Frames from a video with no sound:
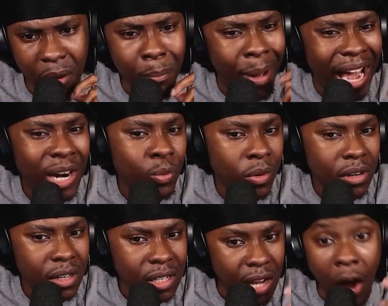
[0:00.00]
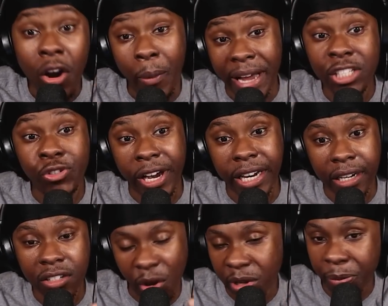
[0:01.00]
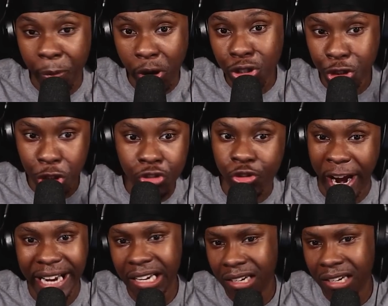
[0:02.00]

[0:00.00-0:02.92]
Oh no, it is raining. So did bro just use rain?